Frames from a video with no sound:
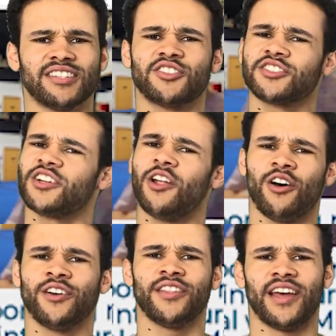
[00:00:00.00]
There's just a
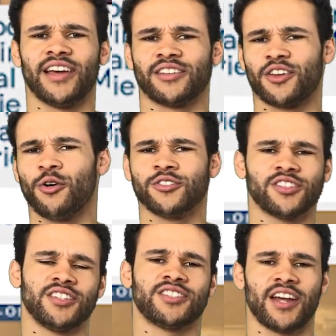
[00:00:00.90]
lot on there. Go
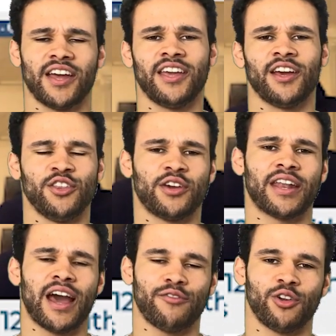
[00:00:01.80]
onto the site and you
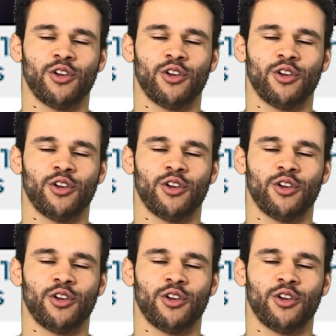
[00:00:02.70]
can have